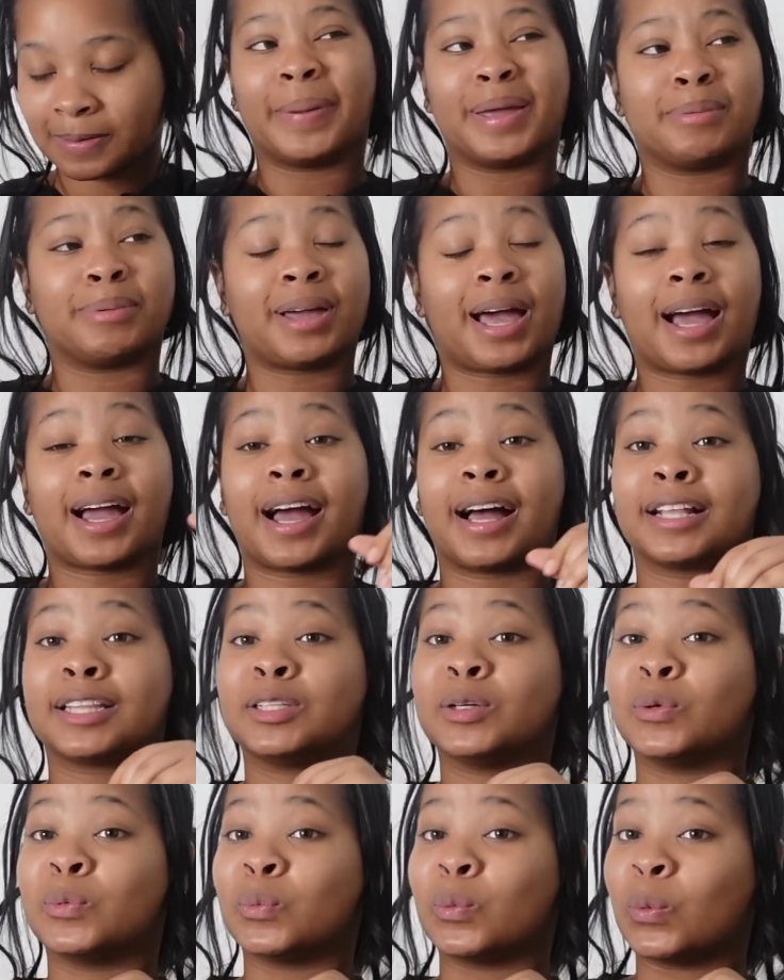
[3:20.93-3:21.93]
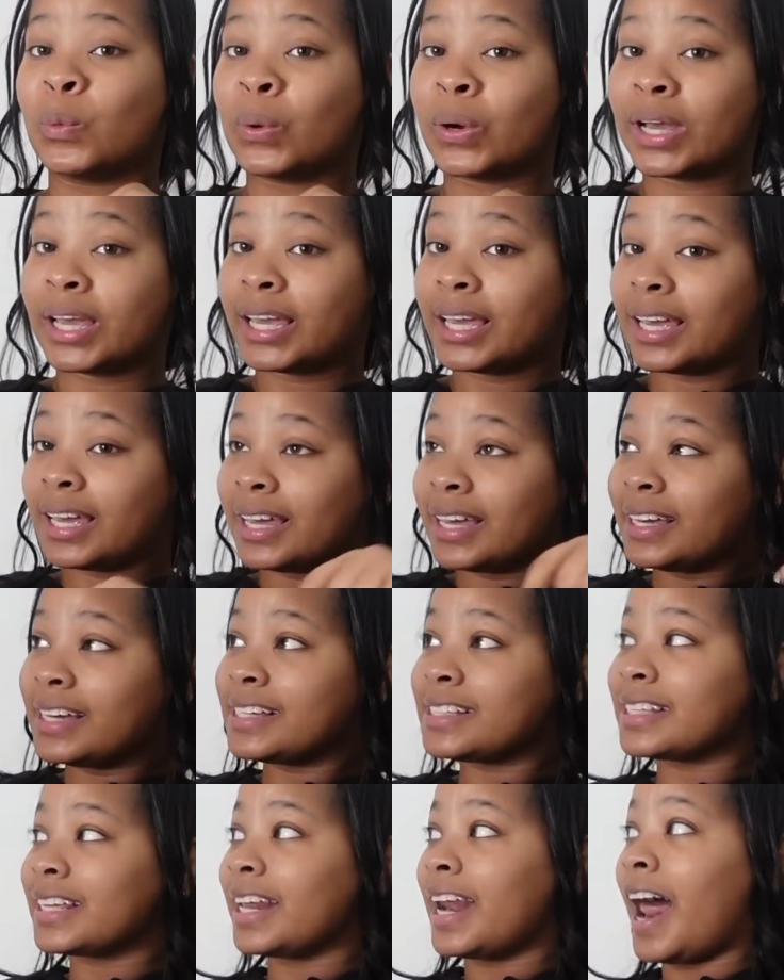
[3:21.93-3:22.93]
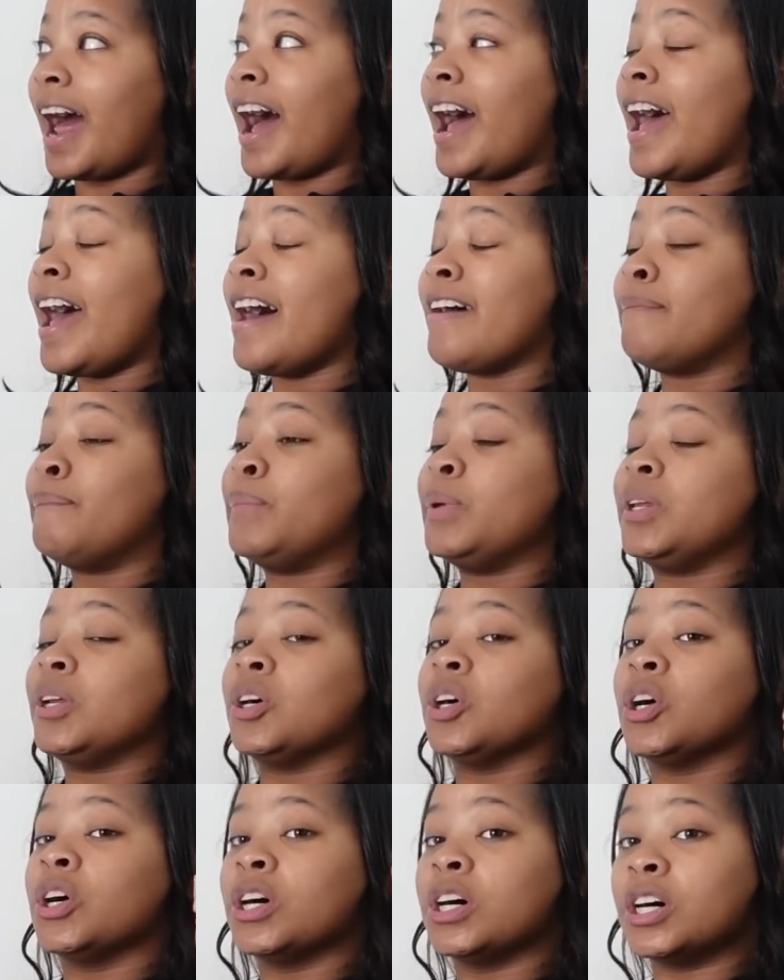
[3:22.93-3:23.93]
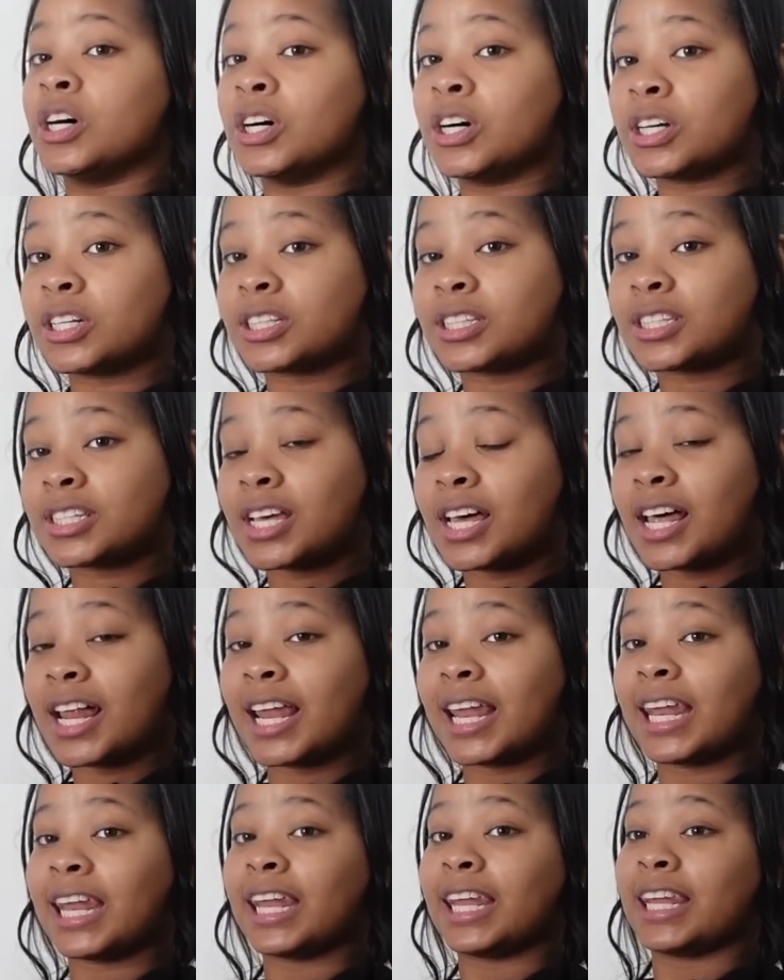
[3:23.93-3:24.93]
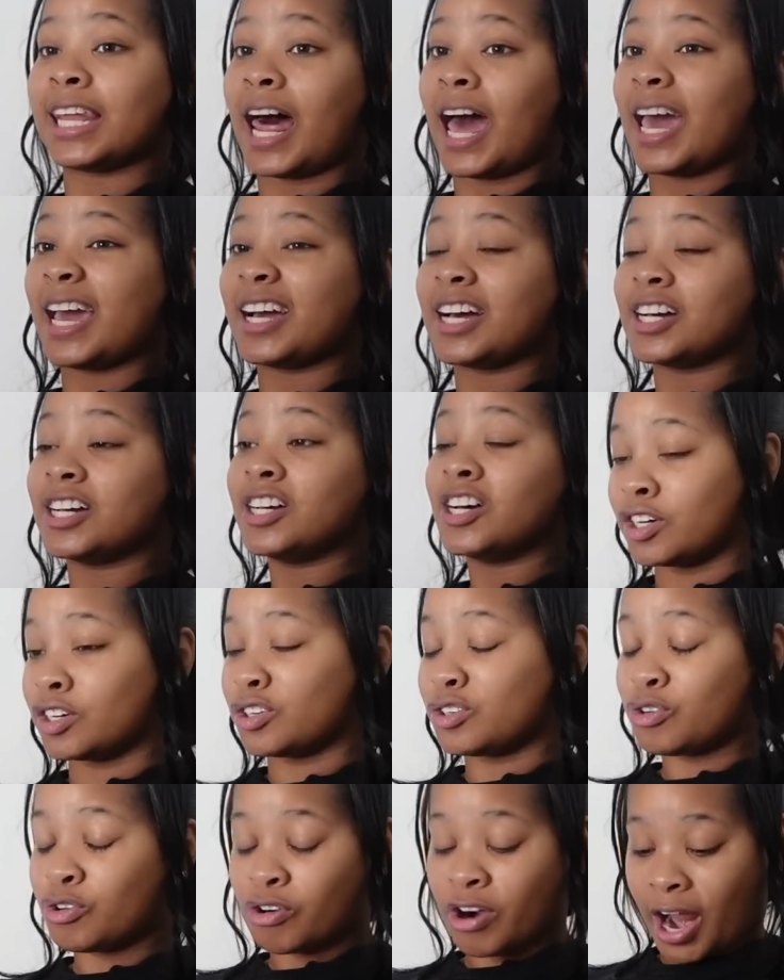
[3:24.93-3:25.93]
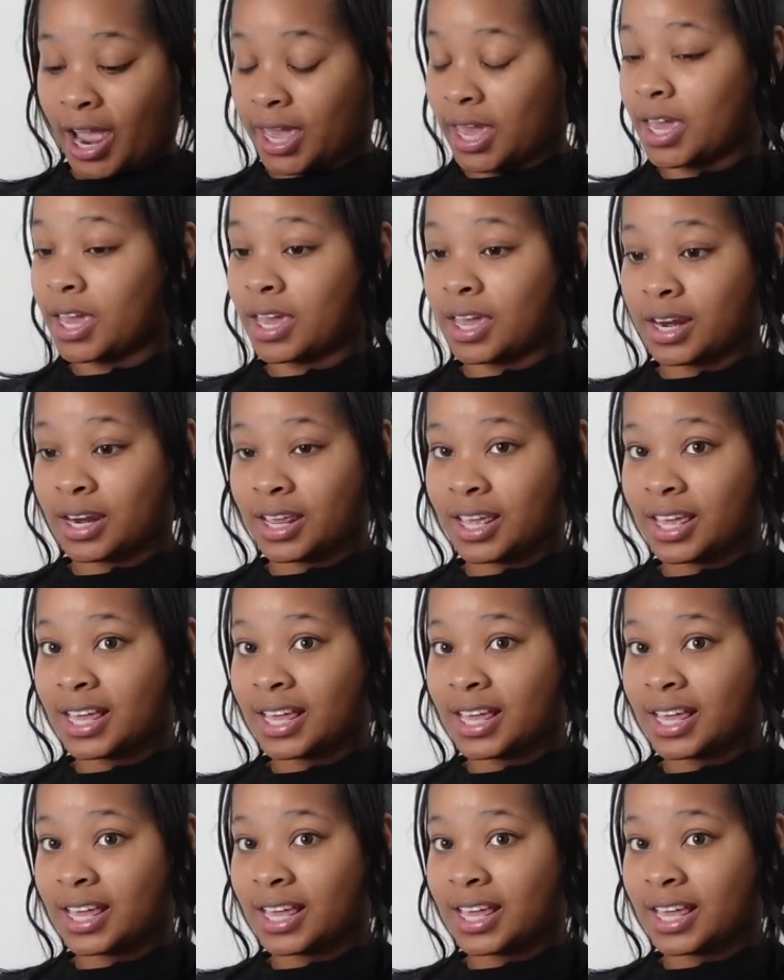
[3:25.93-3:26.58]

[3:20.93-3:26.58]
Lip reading: Baby, I got them wings and I have been hooked like a crackhead.